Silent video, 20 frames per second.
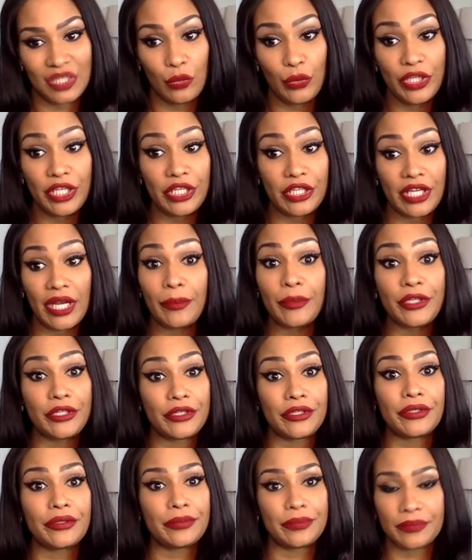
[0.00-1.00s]
you good, I'm
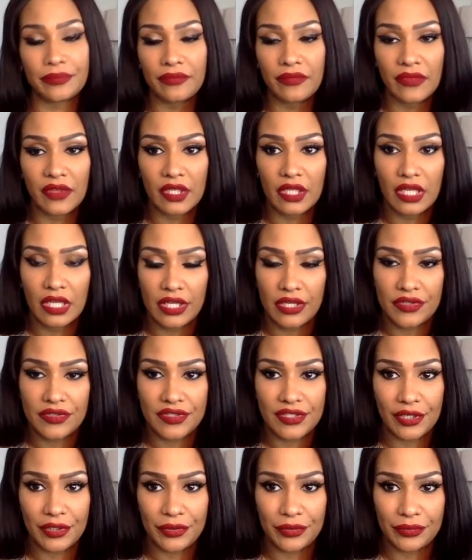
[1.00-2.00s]
good.
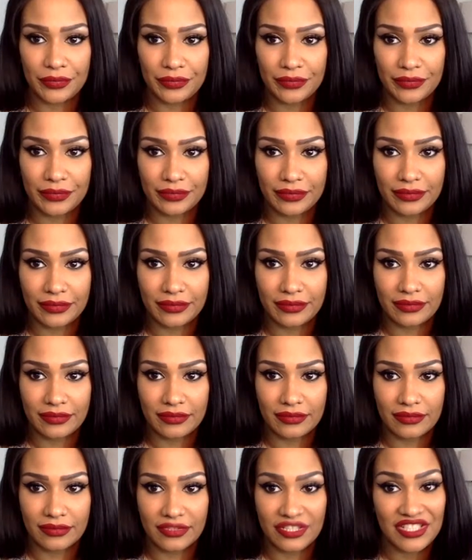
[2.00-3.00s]
So
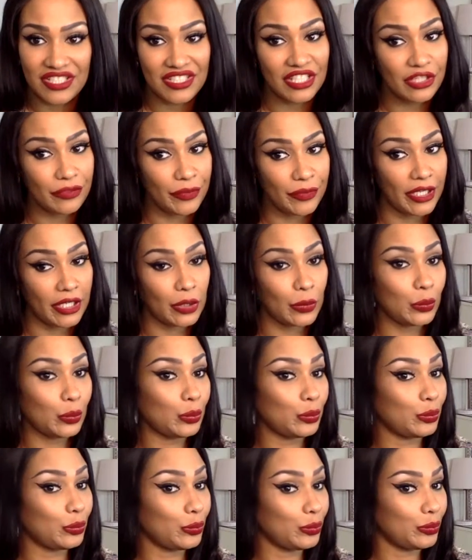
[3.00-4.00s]
just think about it.
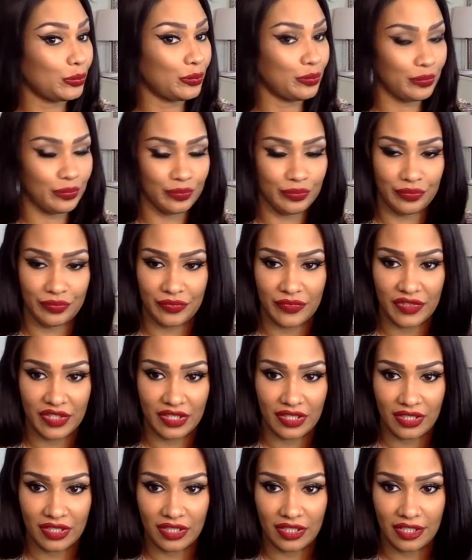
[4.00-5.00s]

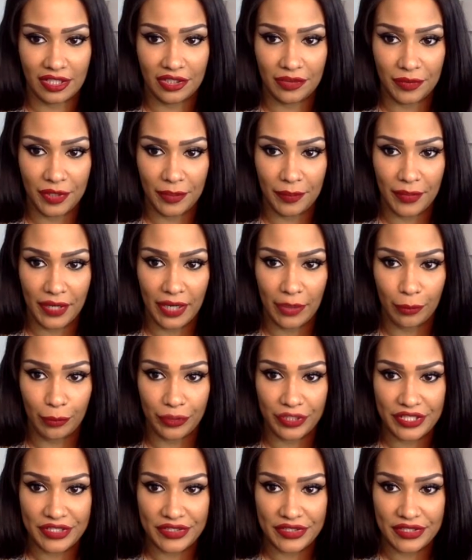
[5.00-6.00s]
Think about my
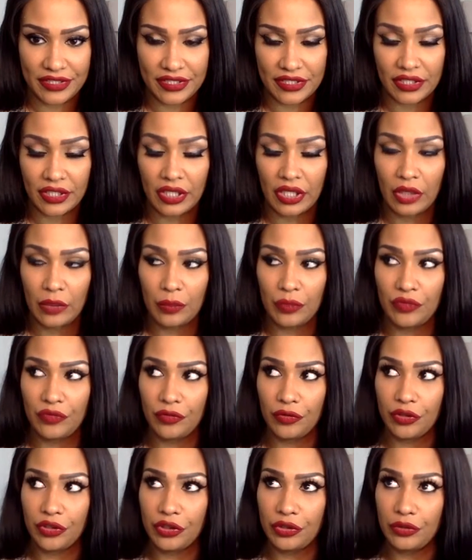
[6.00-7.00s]
reasons
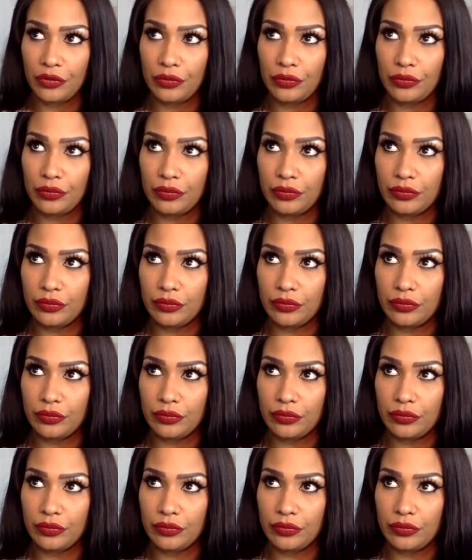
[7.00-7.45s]
before you